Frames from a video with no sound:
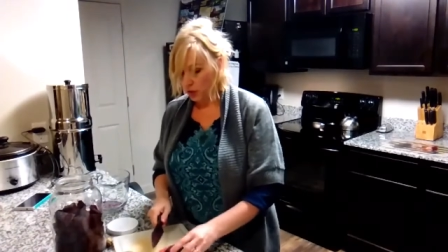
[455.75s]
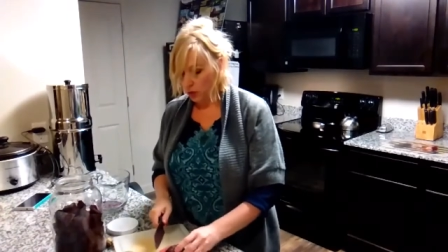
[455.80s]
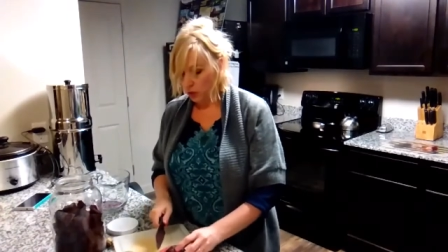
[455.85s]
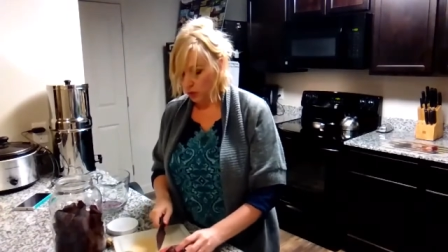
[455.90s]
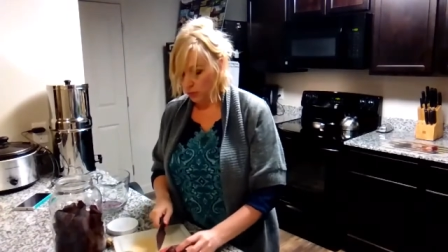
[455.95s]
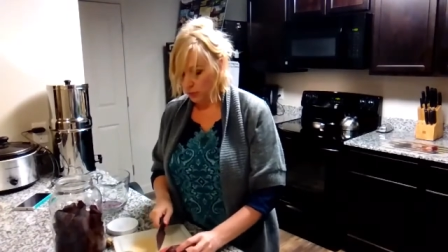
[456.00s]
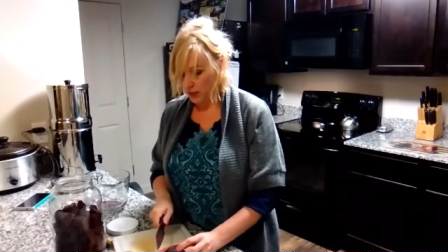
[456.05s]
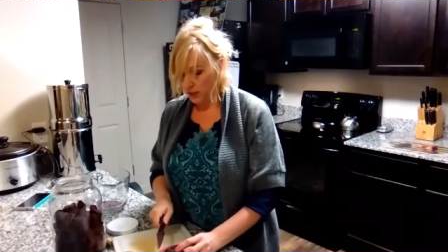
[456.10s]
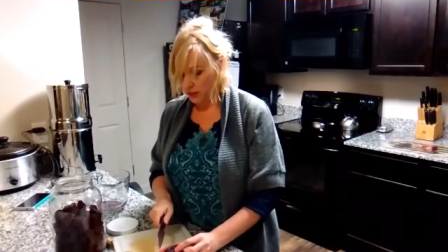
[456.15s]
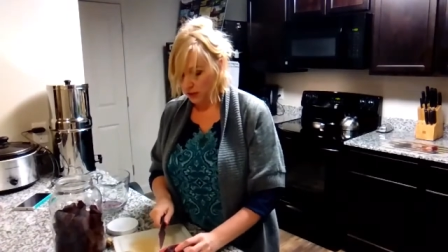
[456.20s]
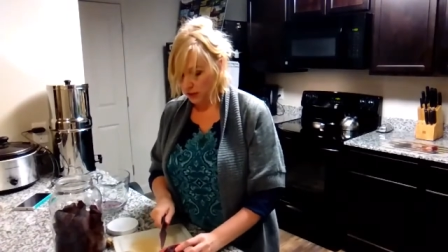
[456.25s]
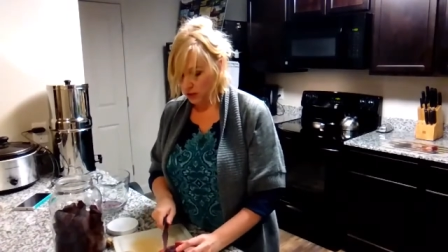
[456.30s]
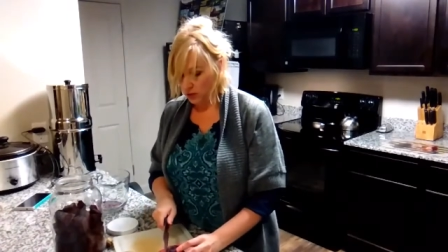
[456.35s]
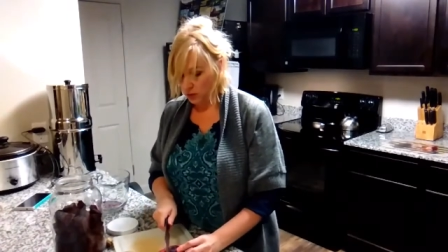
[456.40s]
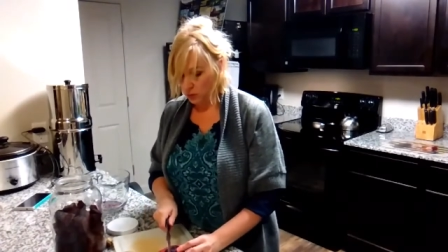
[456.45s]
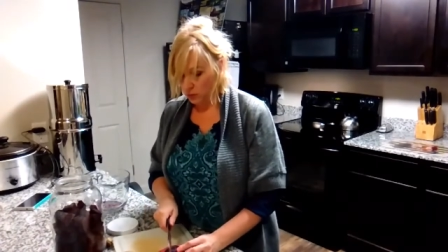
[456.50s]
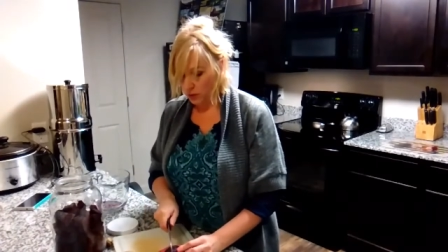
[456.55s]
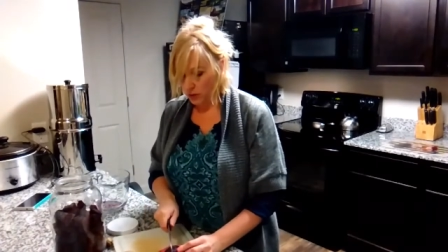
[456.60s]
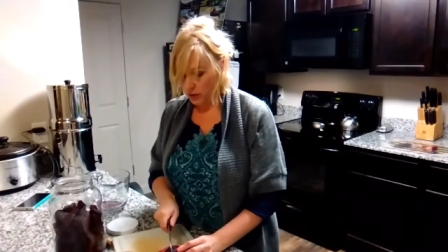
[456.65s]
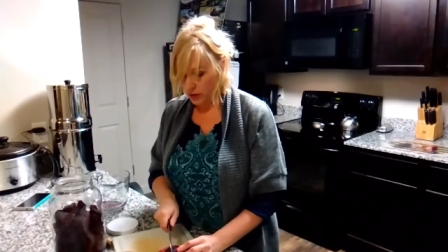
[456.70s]
you make
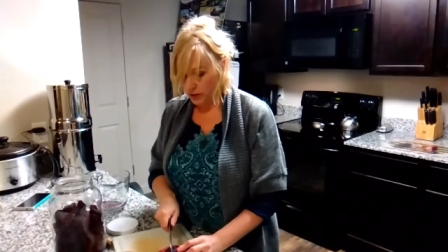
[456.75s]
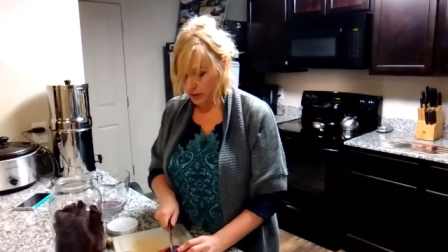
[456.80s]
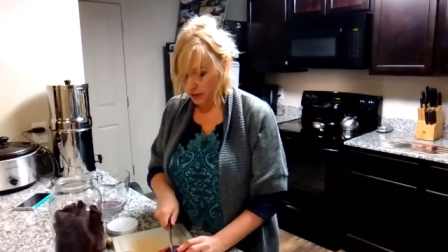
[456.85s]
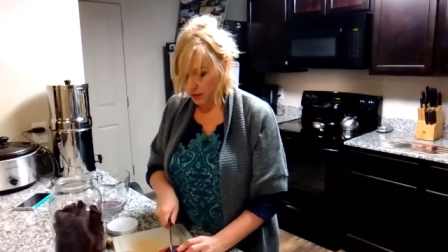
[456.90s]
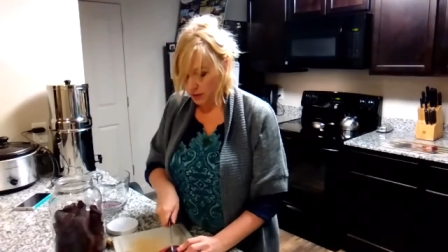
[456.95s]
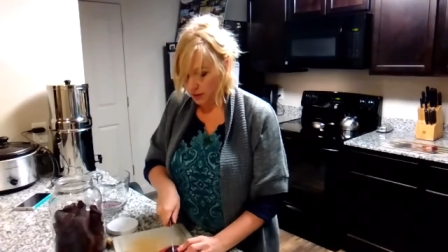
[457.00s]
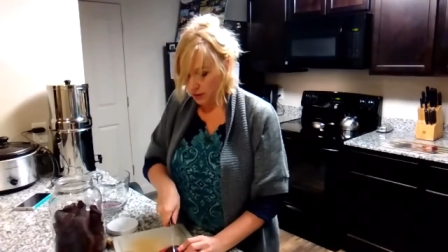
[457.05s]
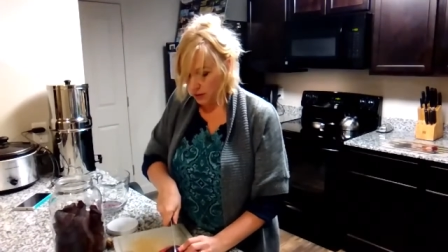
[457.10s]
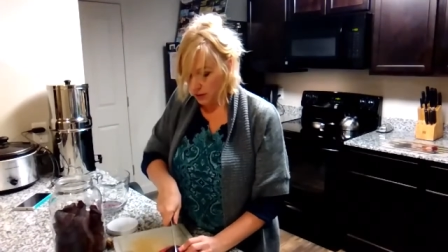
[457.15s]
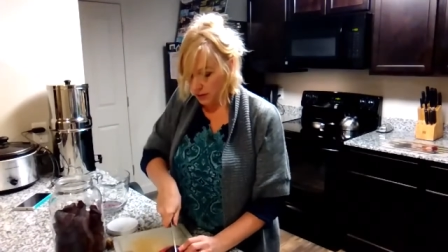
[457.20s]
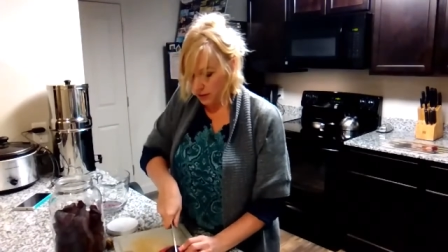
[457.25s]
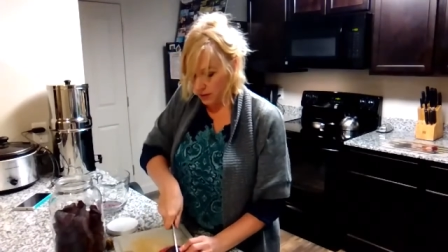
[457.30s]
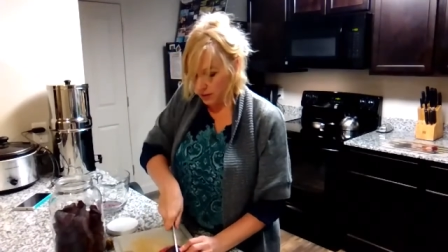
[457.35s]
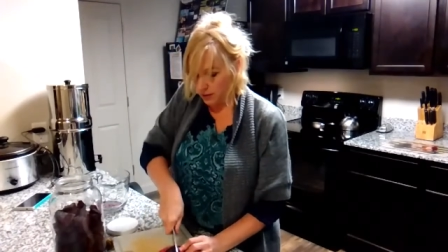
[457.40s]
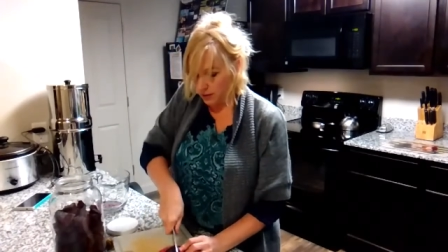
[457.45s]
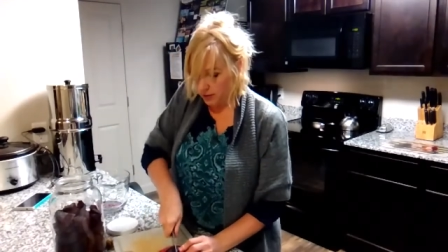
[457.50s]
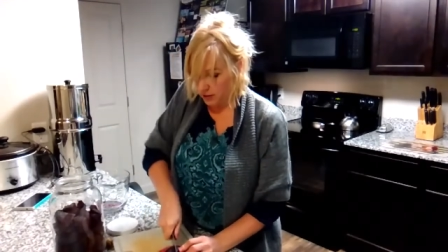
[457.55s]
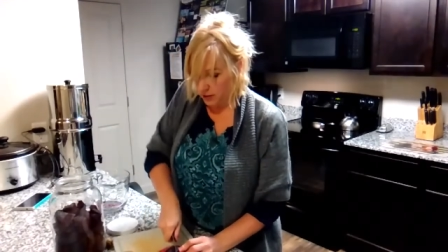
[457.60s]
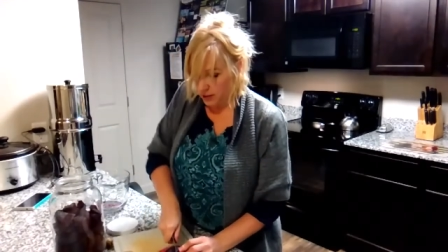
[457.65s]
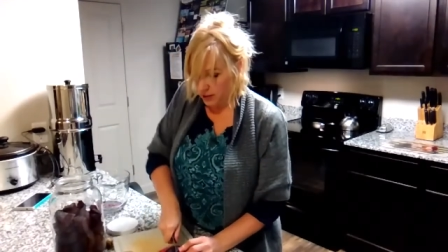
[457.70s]
this one
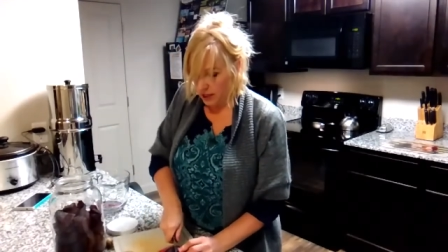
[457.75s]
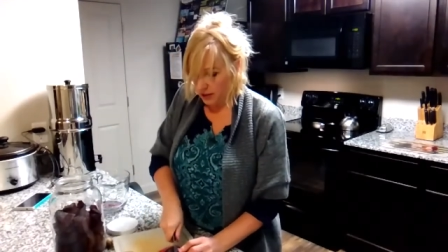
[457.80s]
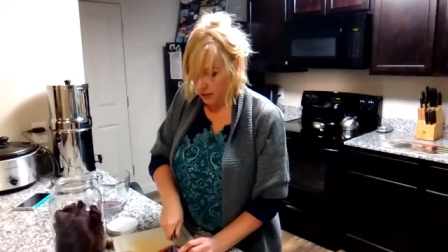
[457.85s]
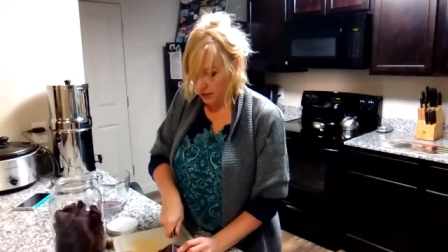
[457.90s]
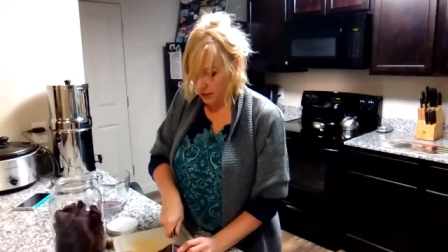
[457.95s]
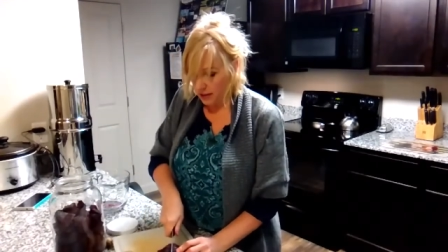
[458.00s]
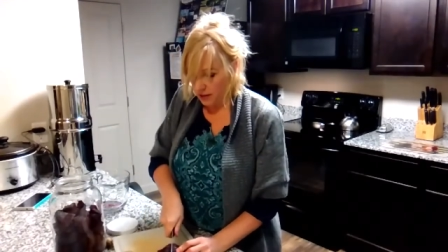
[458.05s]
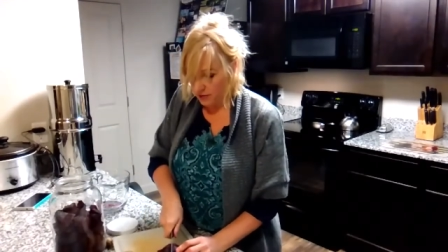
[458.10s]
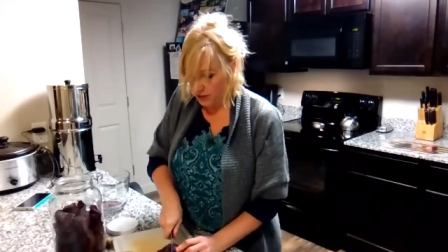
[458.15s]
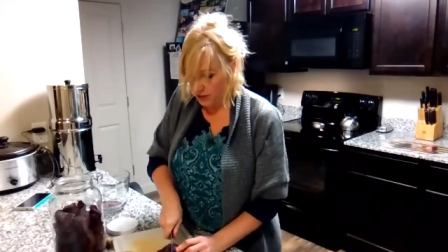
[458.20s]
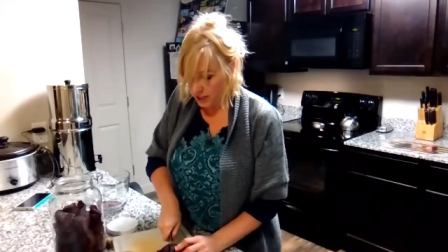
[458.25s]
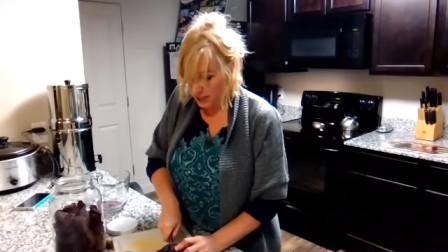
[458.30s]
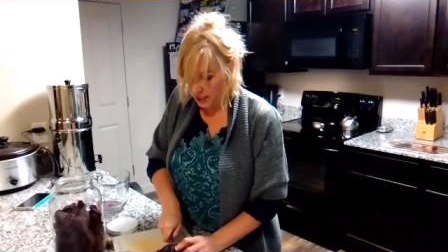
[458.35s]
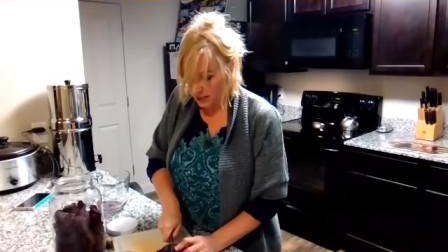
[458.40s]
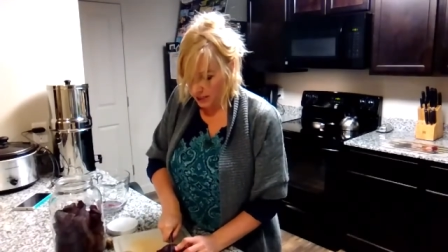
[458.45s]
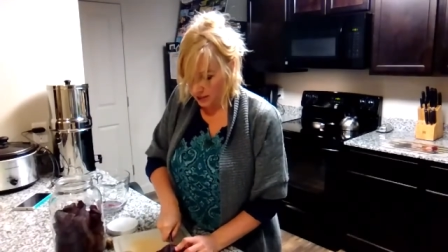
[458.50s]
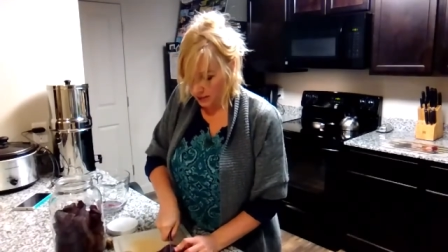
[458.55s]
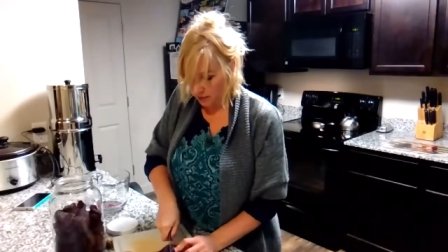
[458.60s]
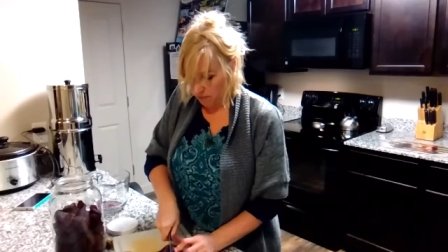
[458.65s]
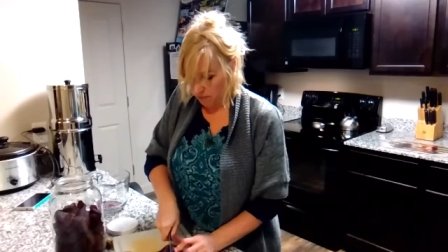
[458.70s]
10, 11
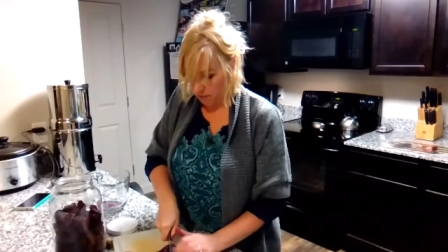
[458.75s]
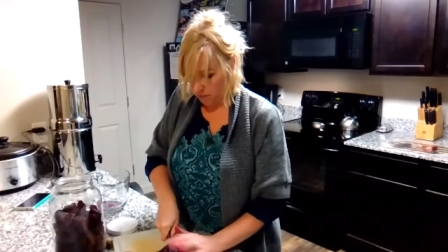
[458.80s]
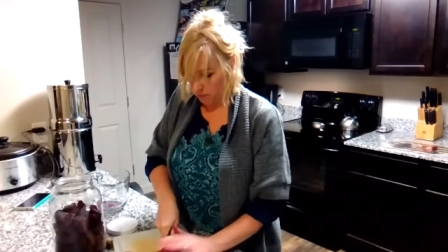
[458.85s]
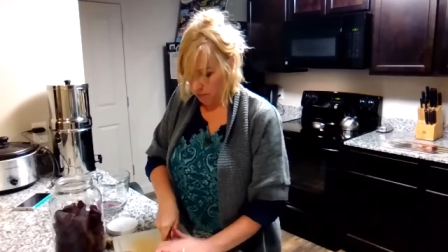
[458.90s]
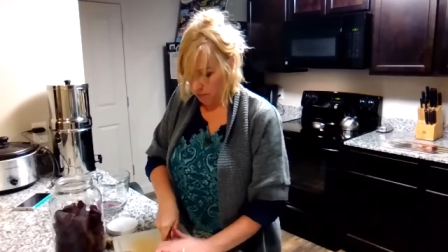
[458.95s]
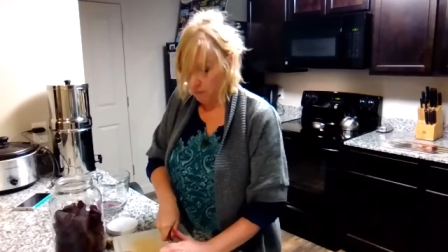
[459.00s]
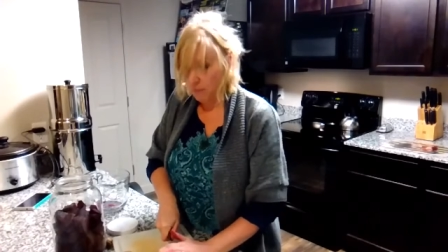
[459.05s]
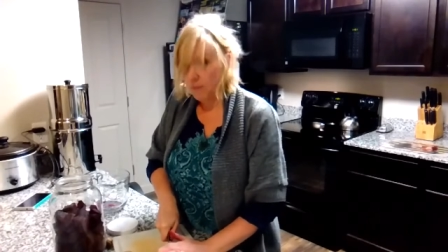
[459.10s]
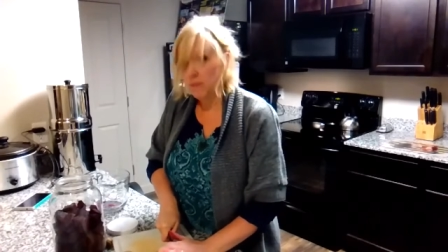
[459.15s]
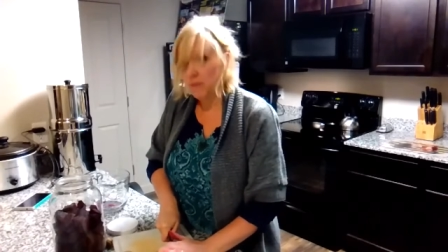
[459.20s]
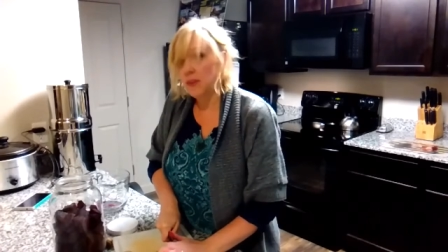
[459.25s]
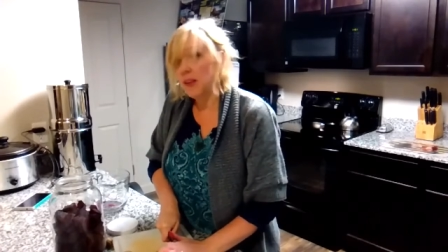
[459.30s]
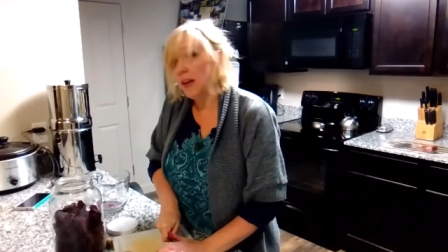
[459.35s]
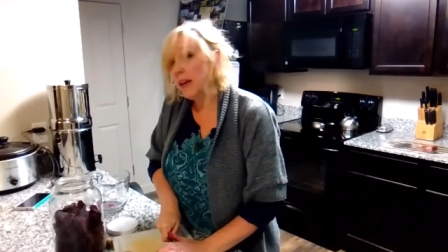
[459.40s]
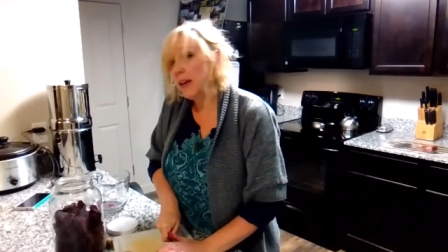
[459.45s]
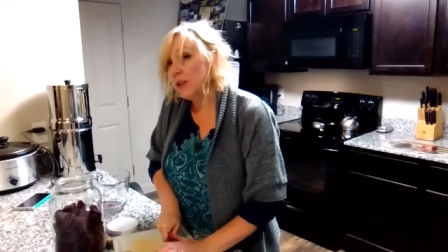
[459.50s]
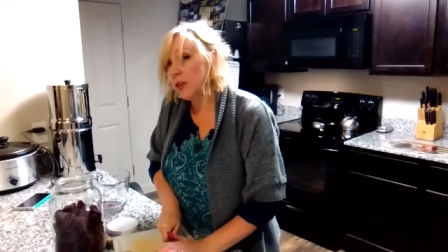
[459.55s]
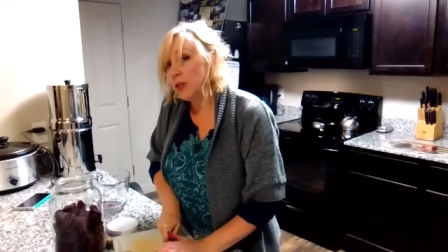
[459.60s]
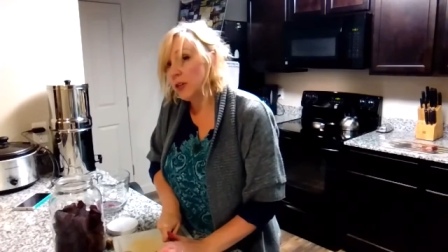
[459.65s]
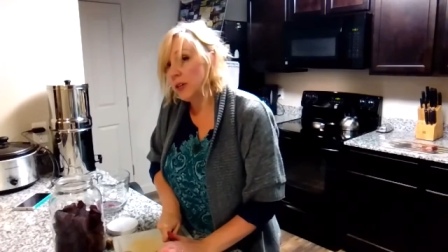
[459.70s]
days
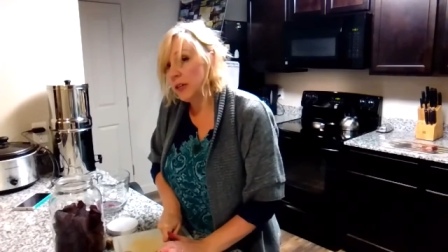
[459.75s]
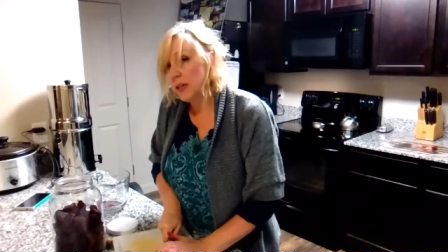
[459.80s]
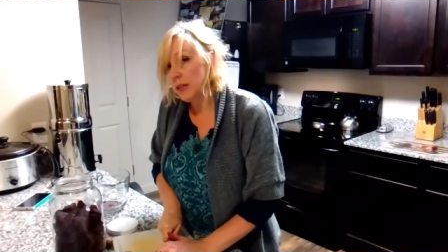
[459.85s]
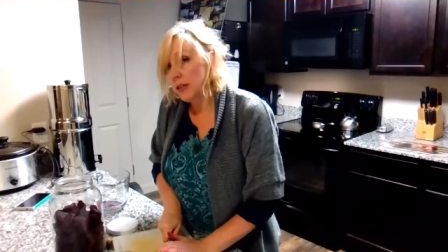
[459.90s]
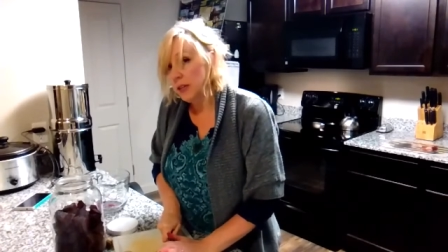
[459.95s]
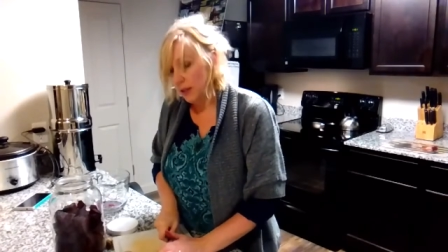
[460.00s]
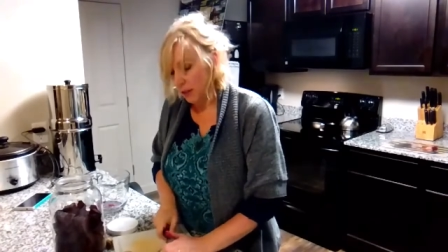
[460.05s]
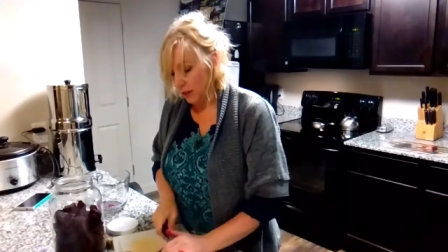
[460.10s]
later.